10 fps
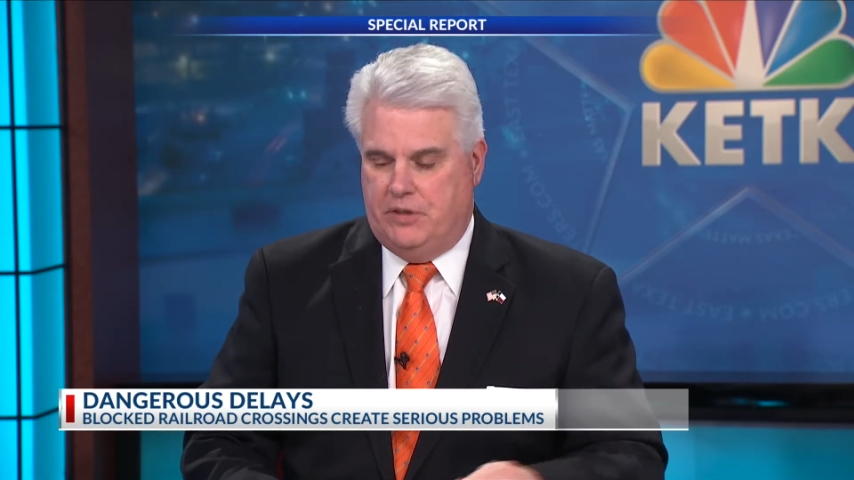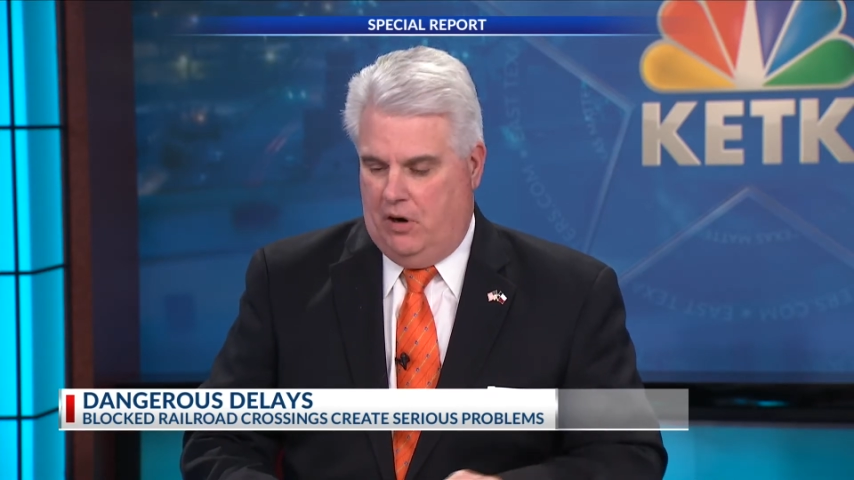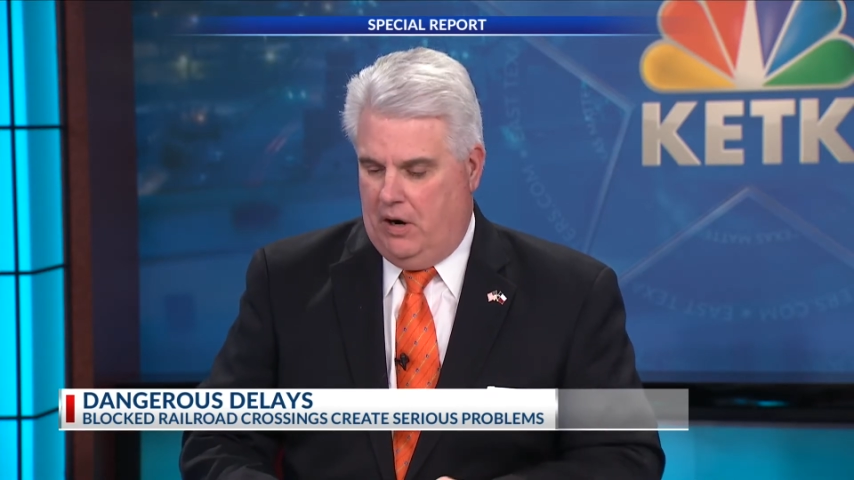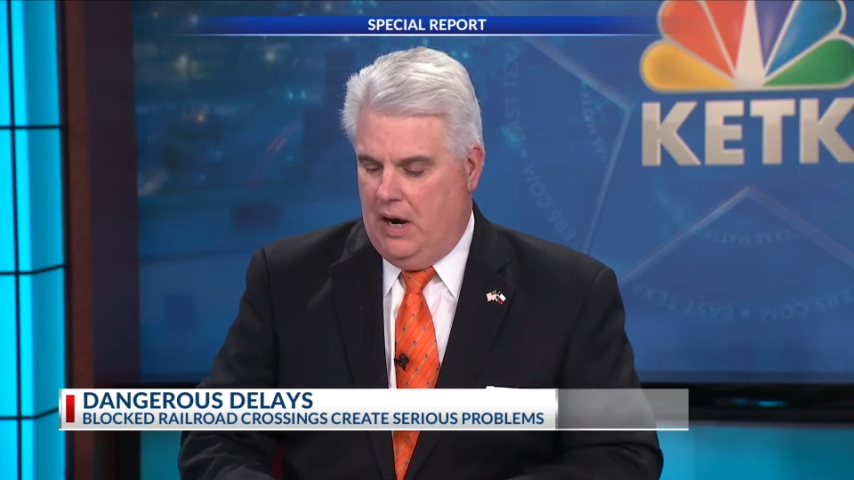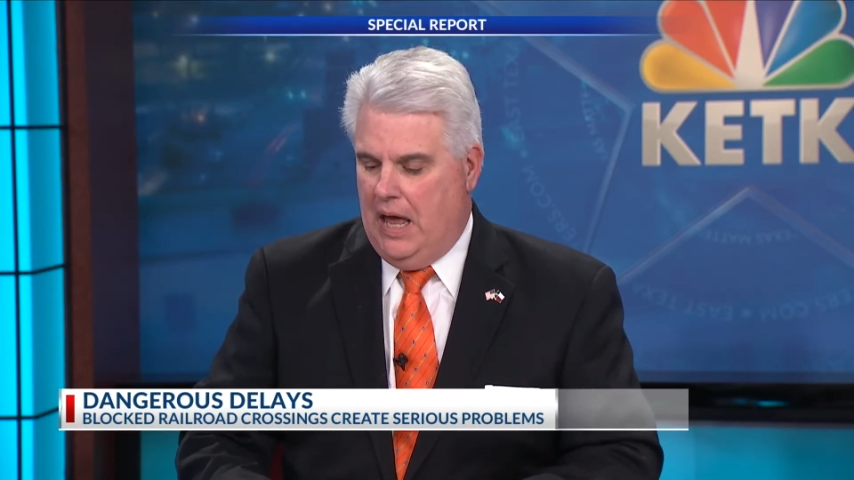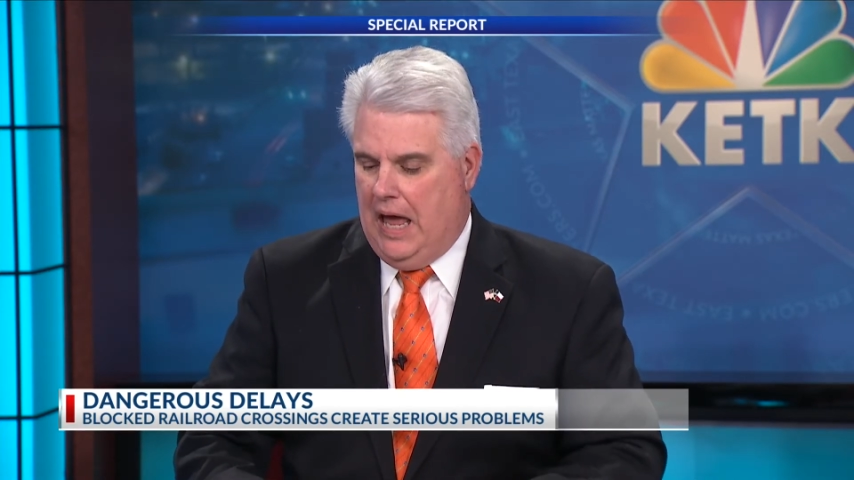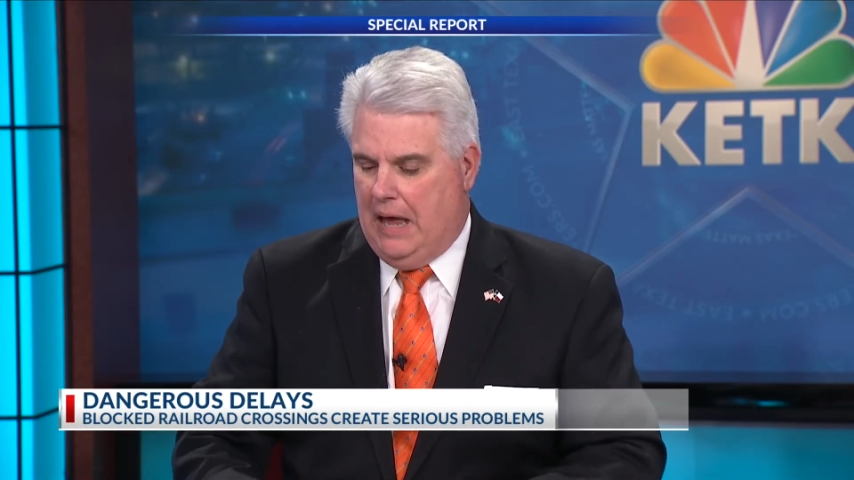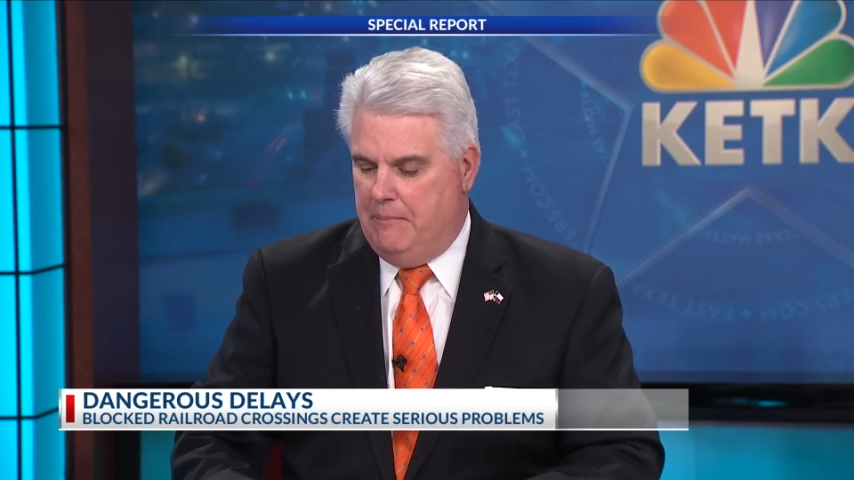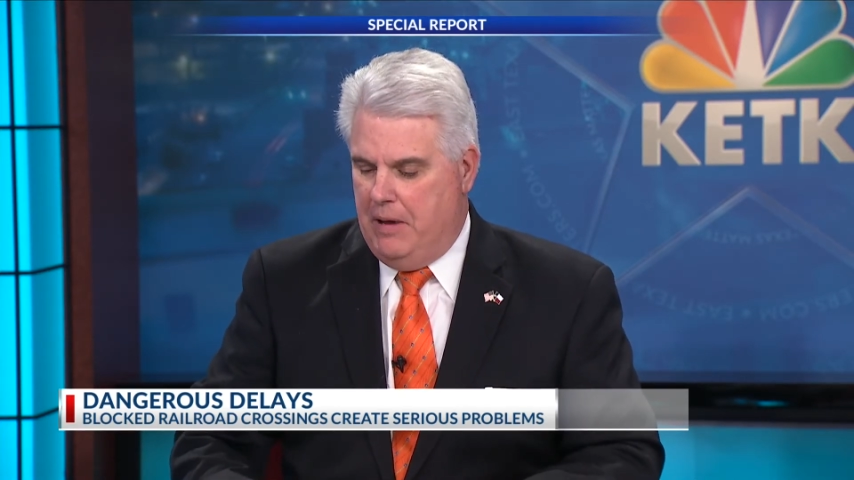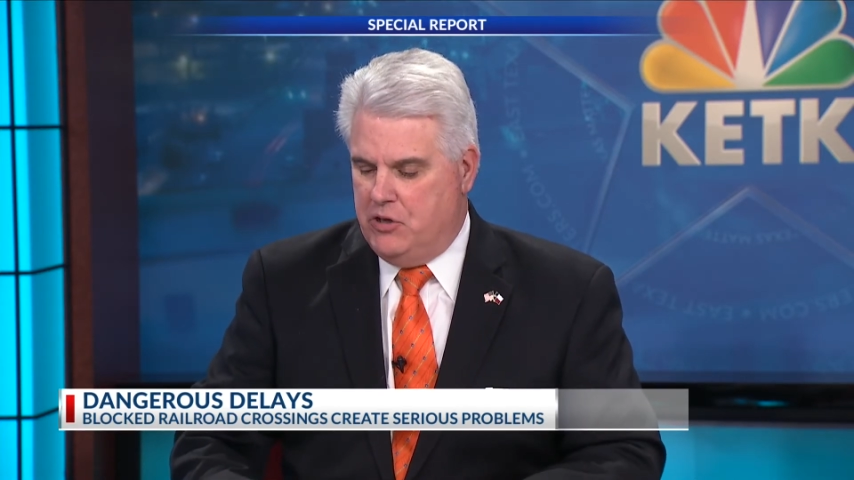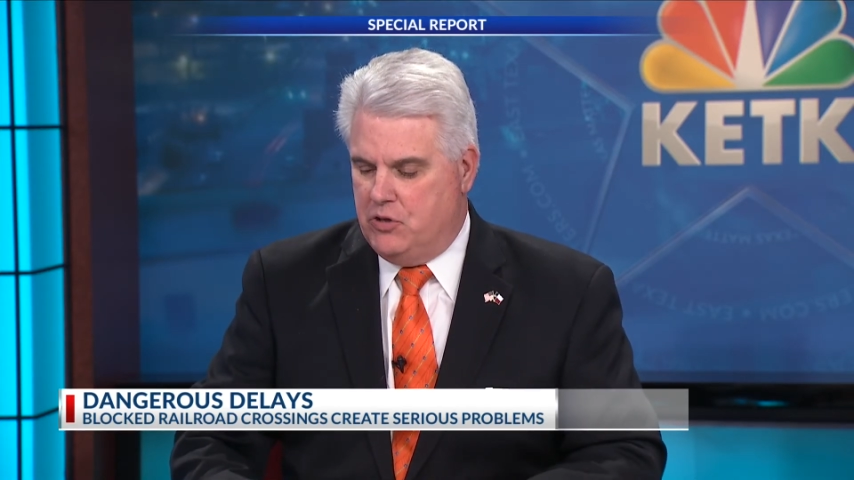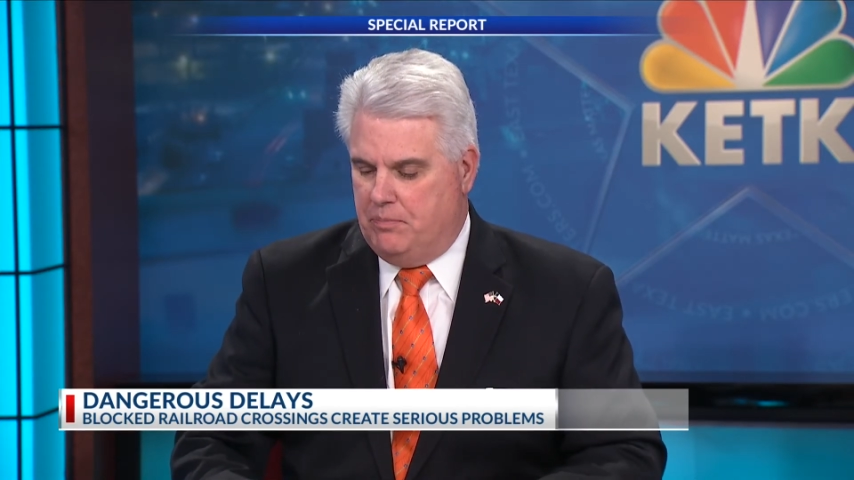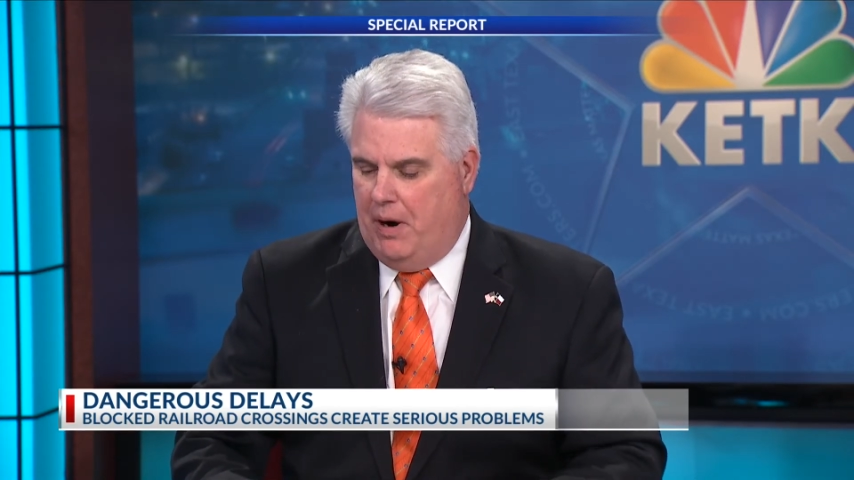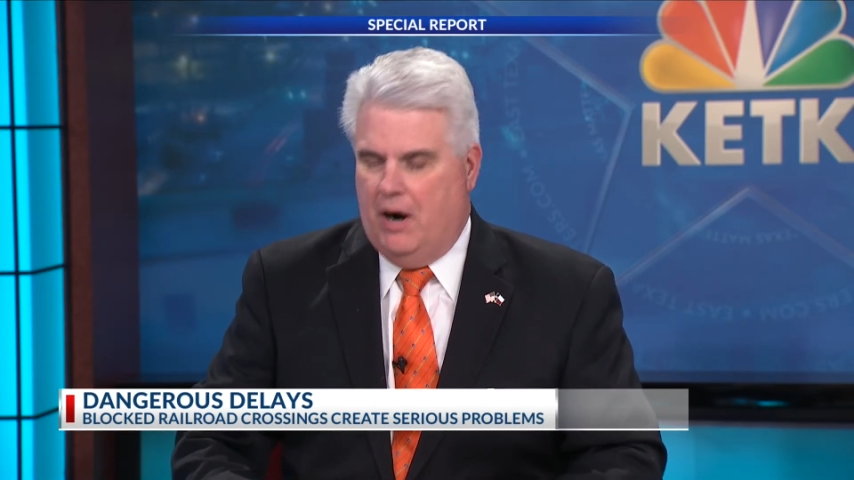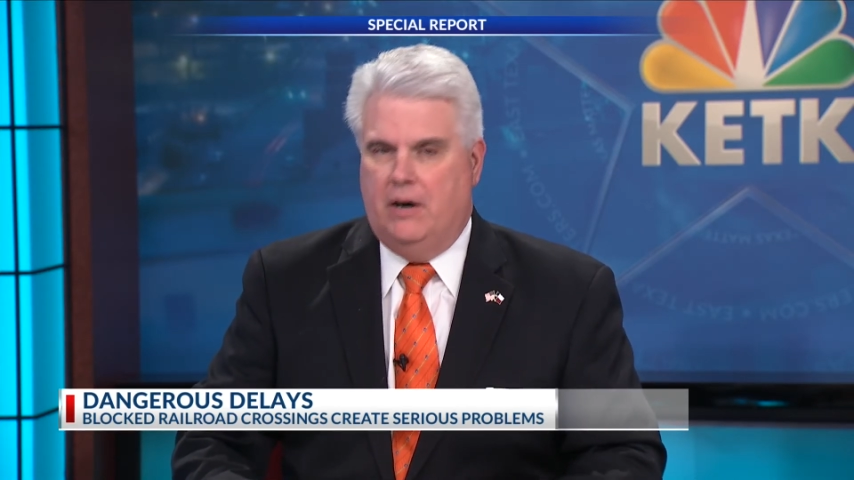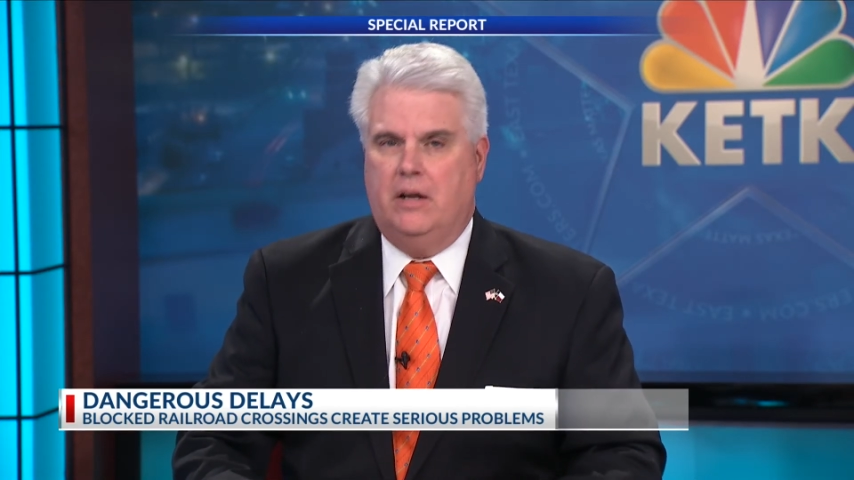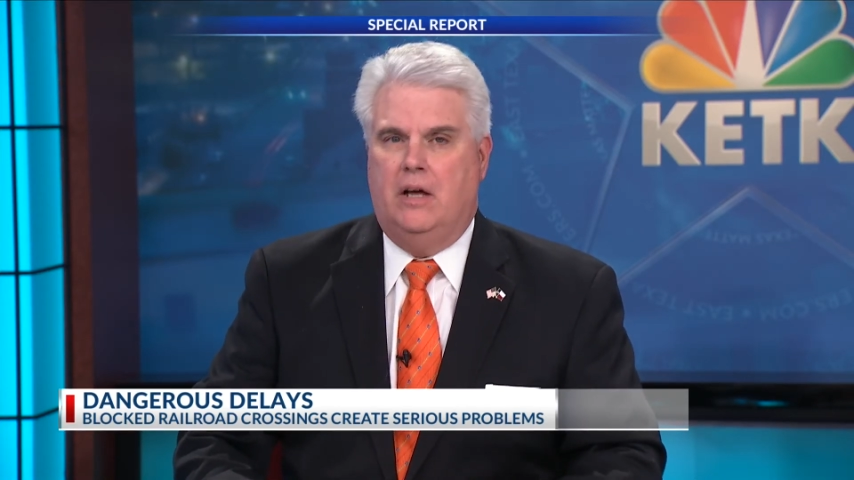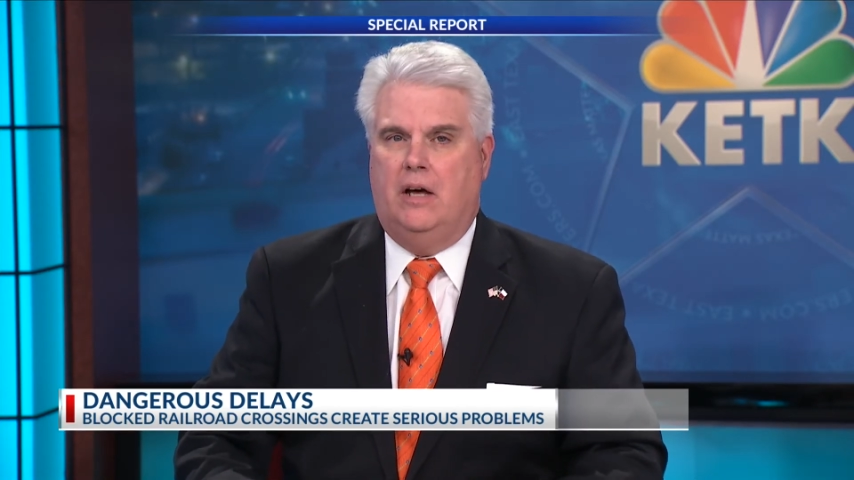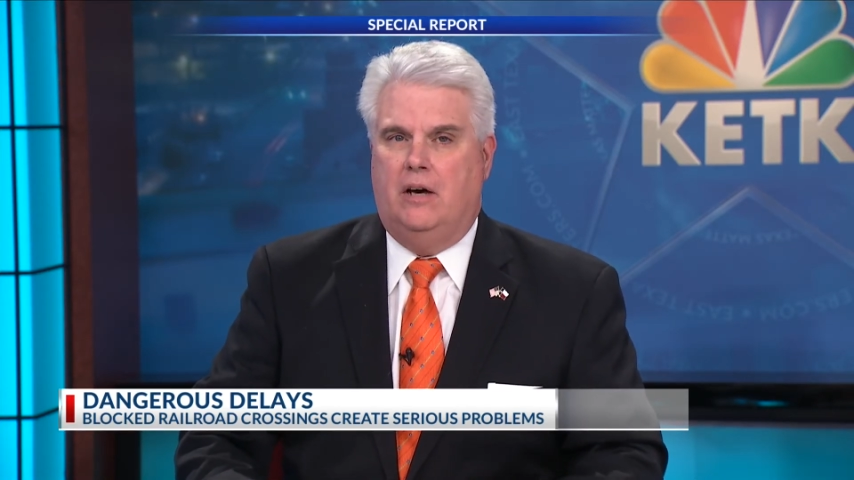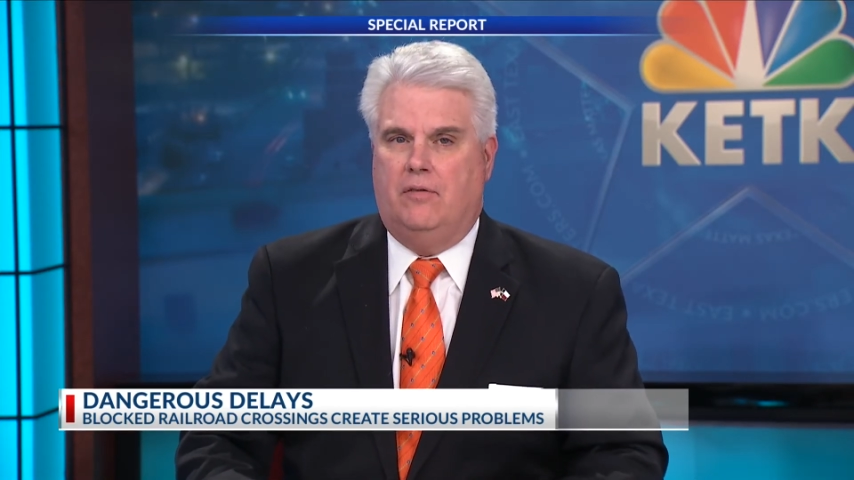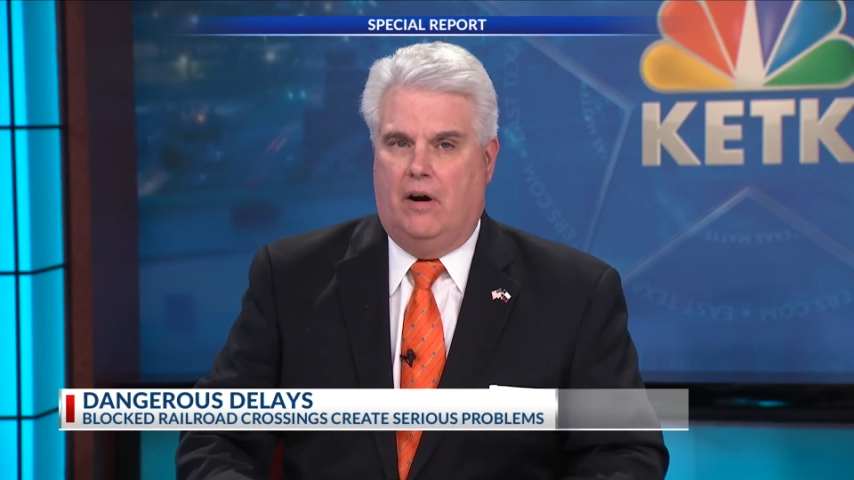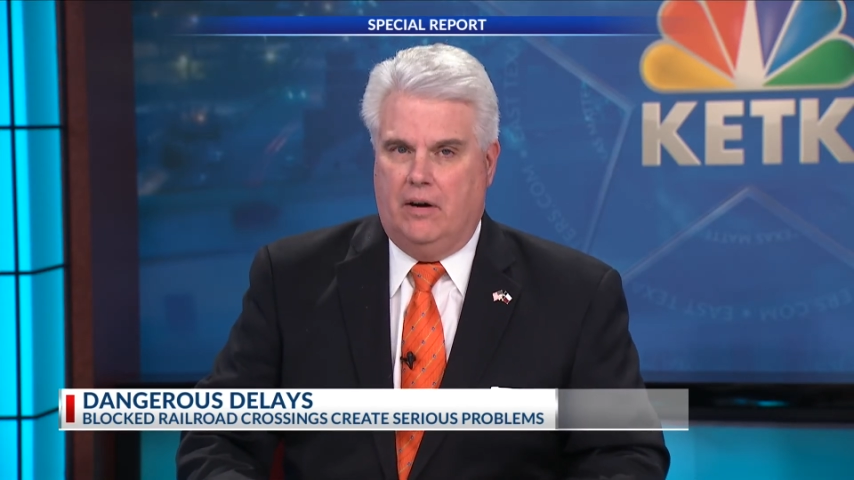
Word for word: and are a major part of our